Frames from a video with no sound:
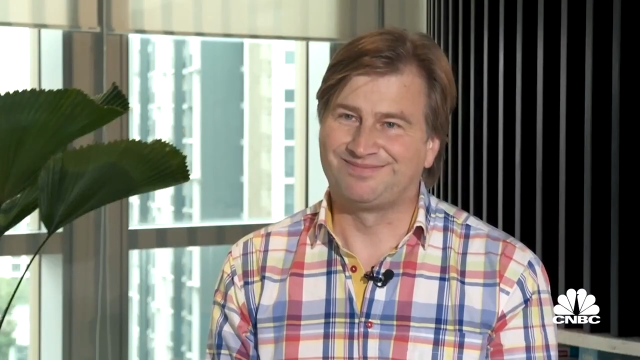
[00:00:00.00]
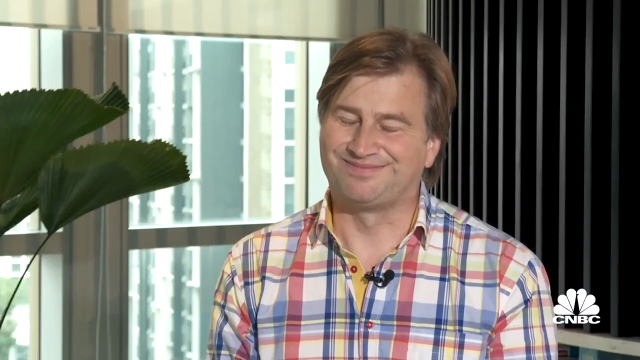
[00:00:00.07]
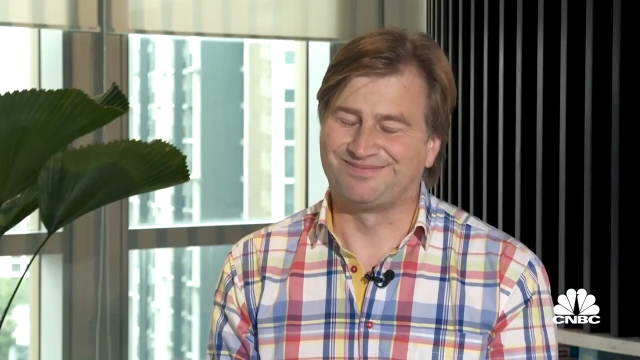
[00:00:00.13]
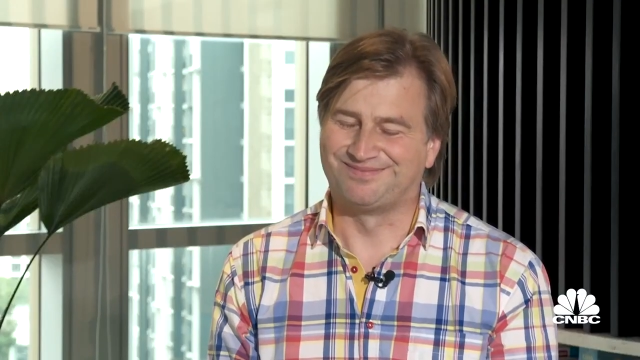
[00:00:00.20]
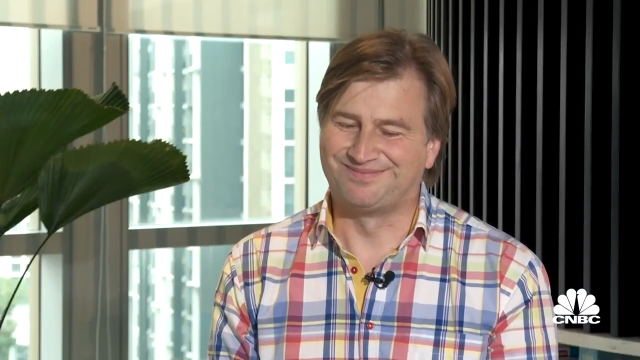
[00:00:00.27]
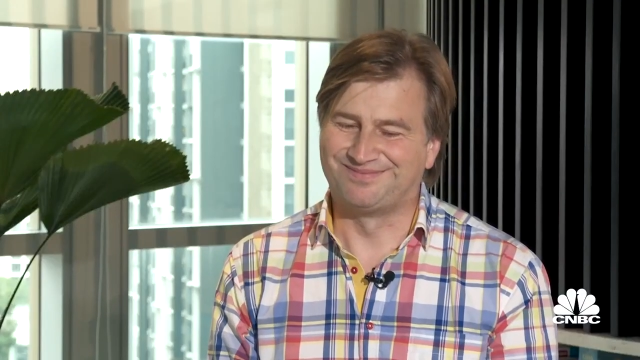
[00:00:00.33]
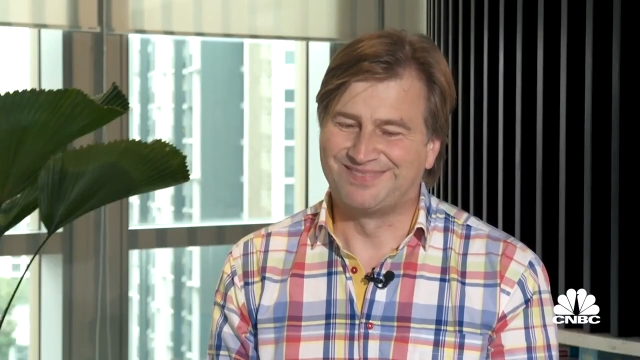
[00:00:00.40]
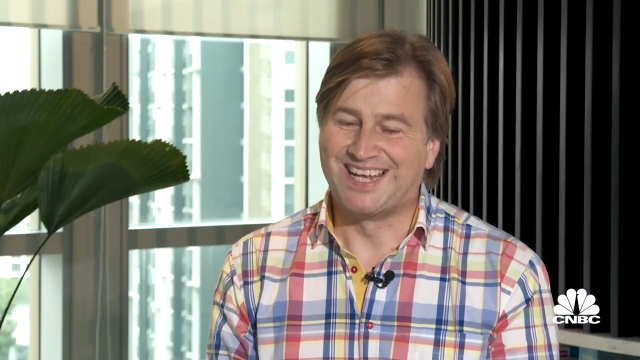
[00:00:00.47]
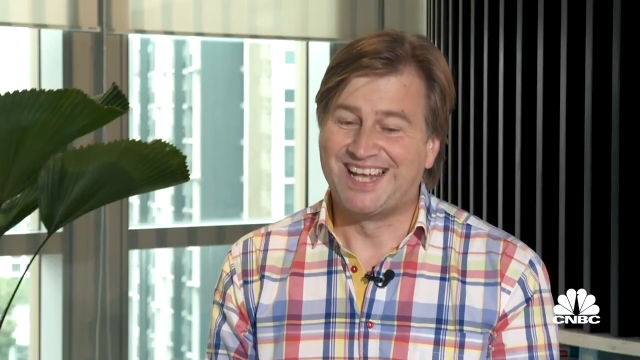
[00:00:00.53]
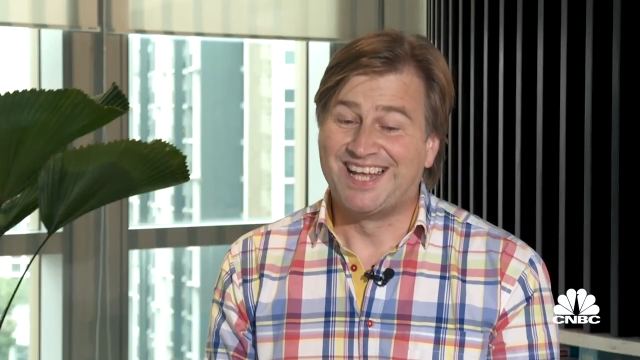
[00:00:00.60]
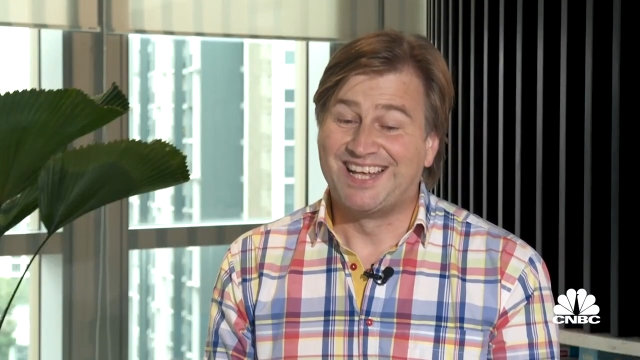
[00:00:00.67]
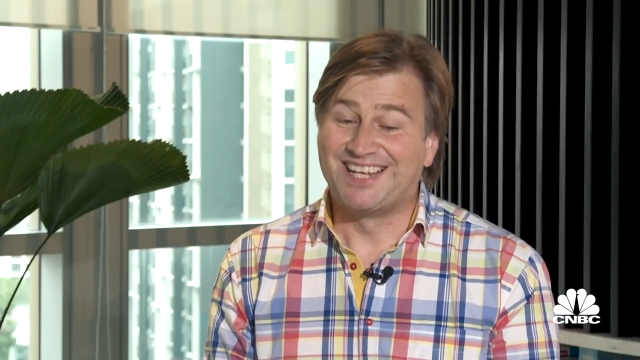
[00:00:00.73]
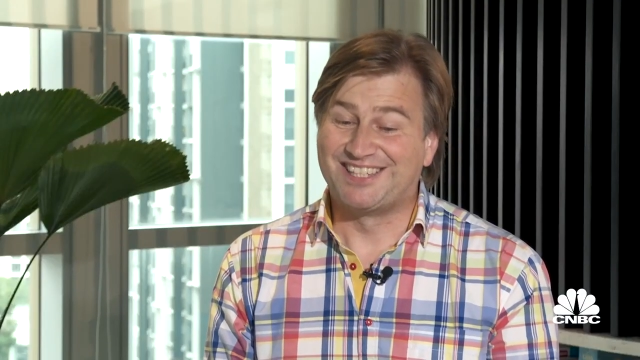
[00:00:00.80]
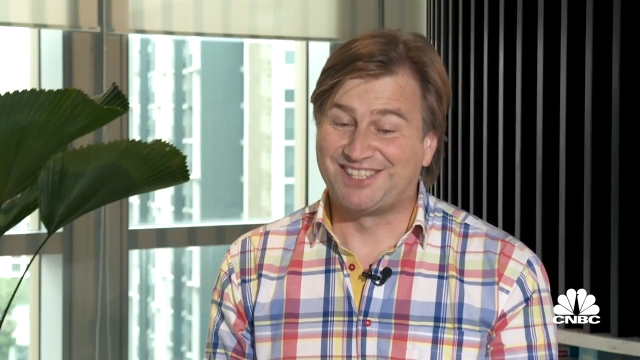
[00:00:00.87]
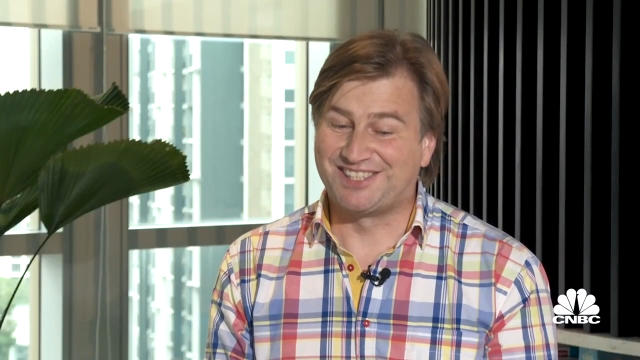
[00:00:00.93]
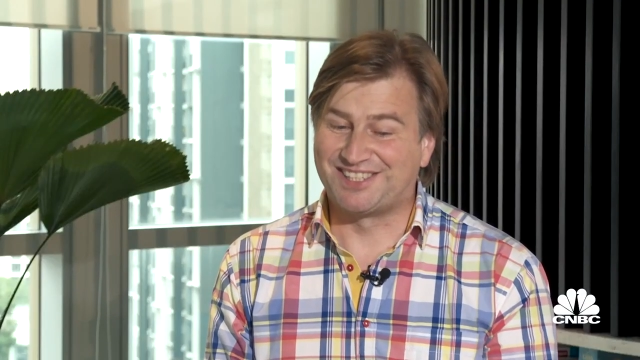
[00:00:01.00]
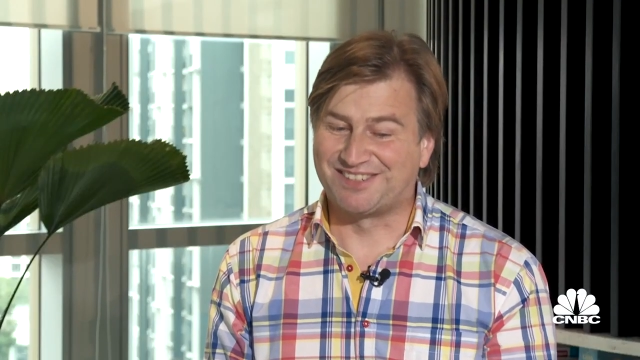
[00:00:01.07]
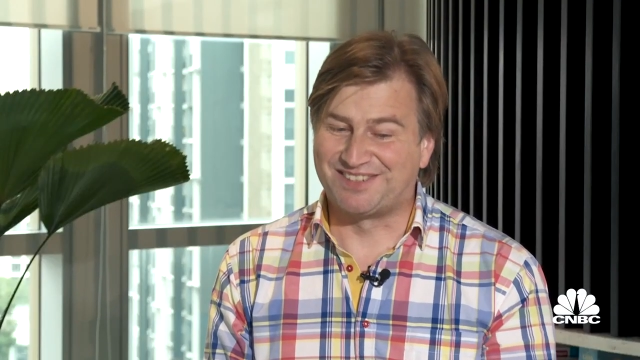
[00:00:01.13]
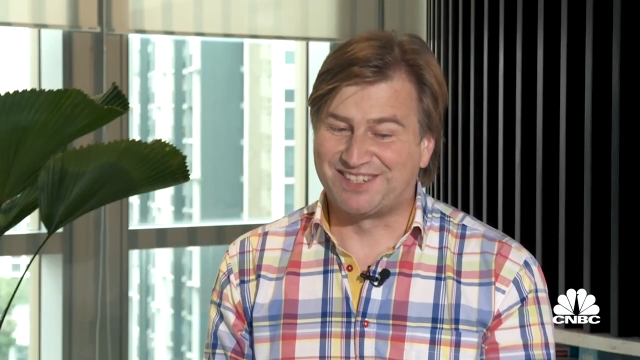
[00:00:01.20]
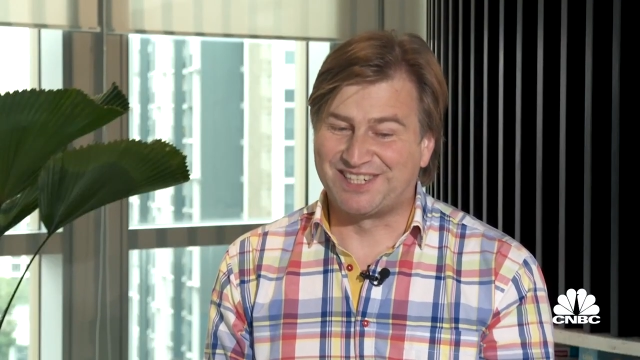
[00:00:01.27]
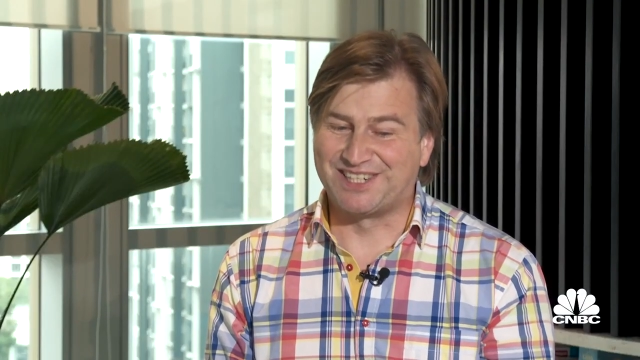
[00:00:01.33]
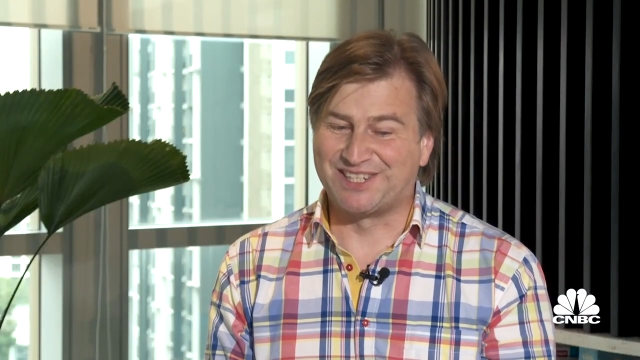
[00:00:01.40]
Hmm. This is
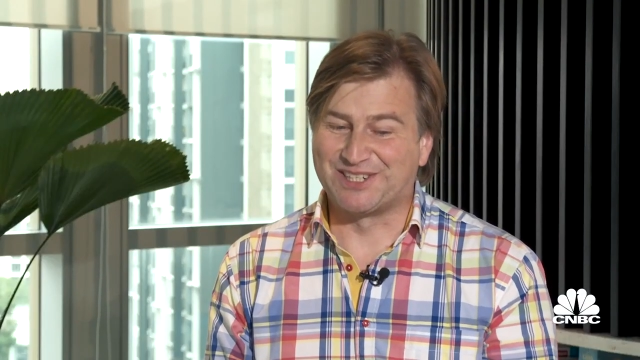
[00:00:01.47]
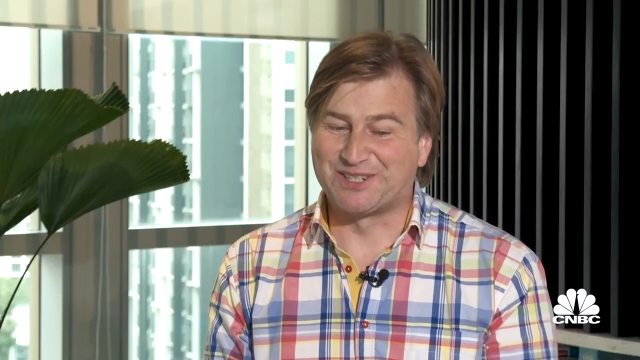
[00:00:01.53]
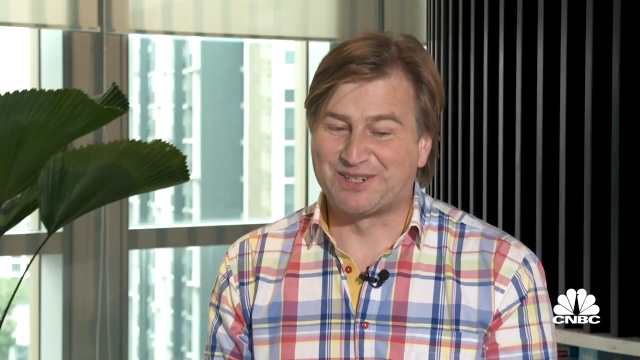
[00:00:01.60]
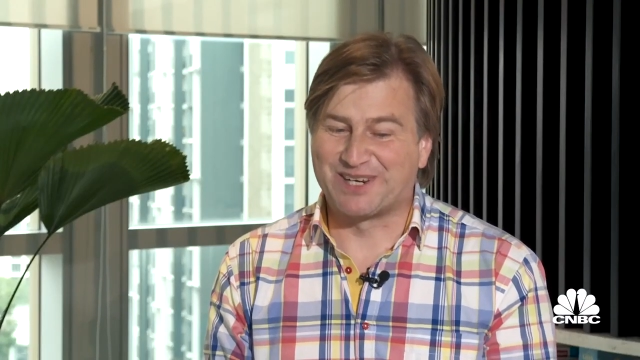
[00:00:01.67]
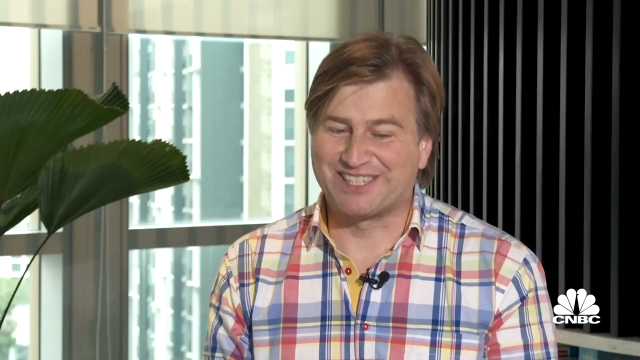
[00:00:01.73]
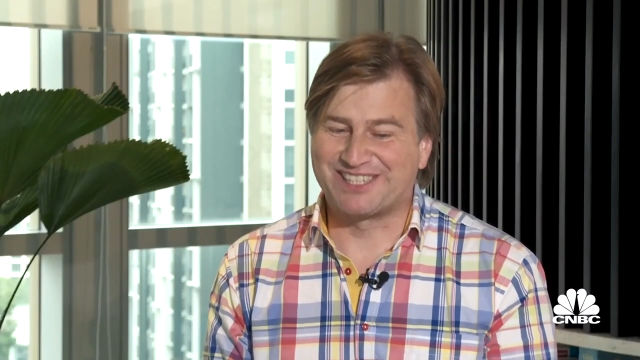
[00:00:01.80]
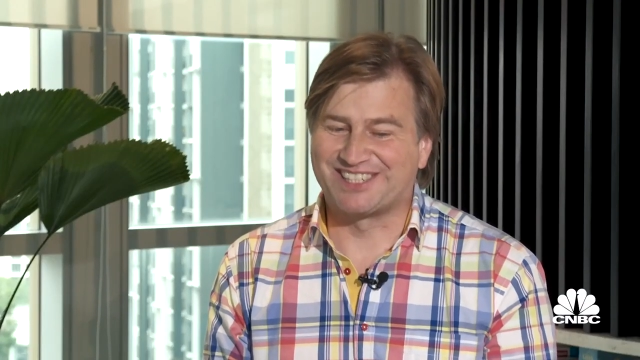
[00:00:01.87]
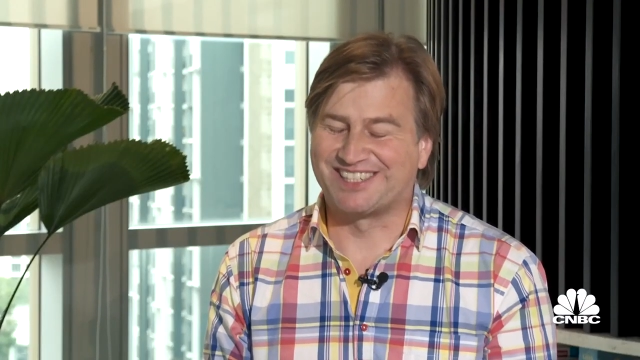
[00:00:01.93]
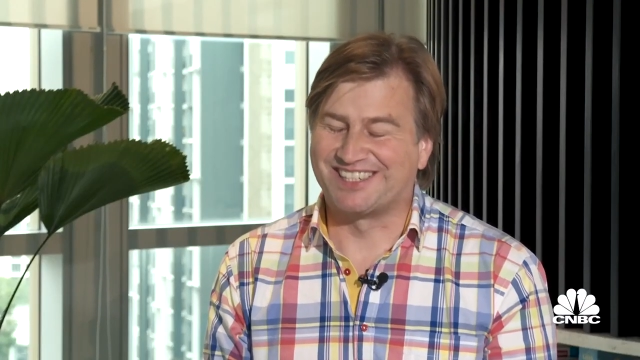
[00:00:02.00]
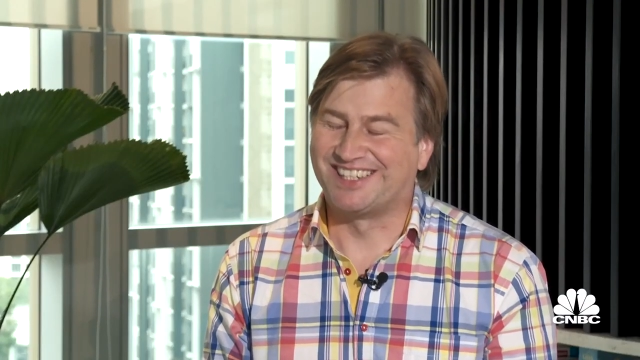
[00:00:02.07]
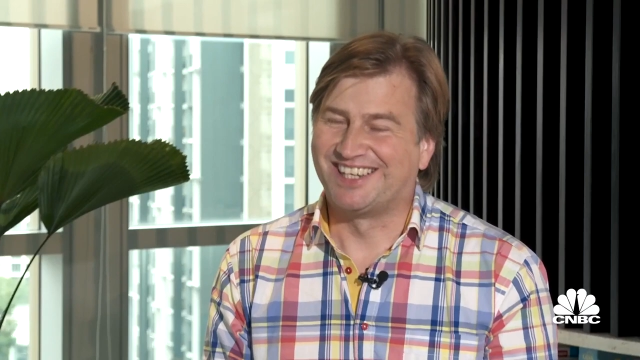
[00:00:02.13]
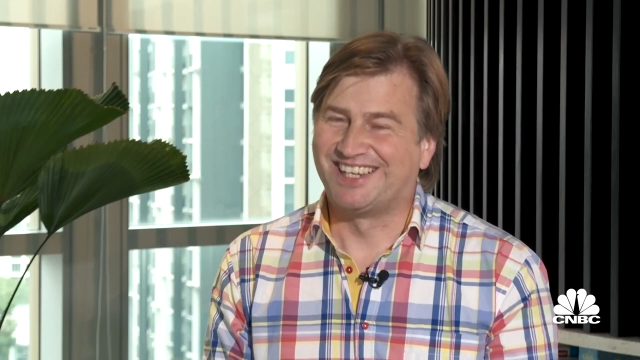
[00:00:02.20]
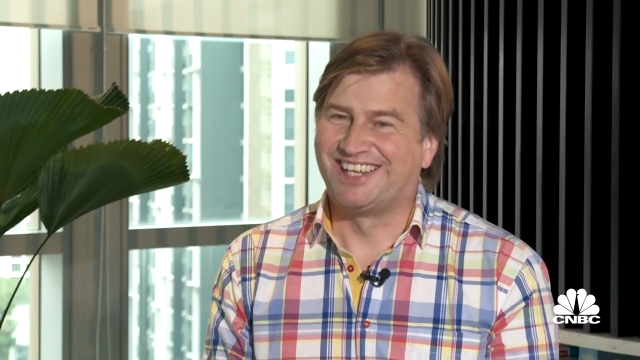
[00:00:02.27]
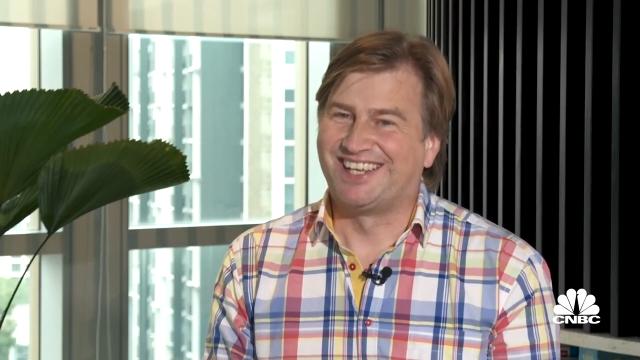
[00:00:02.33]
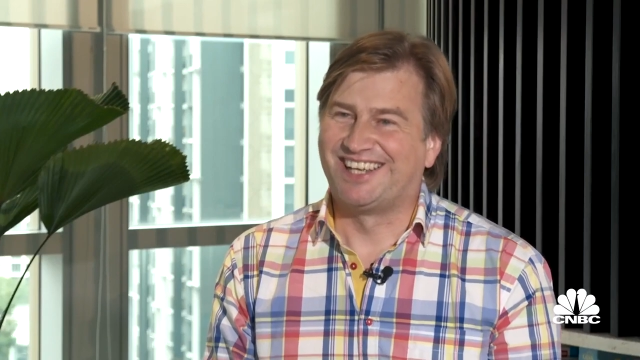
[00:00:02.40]
a very good question.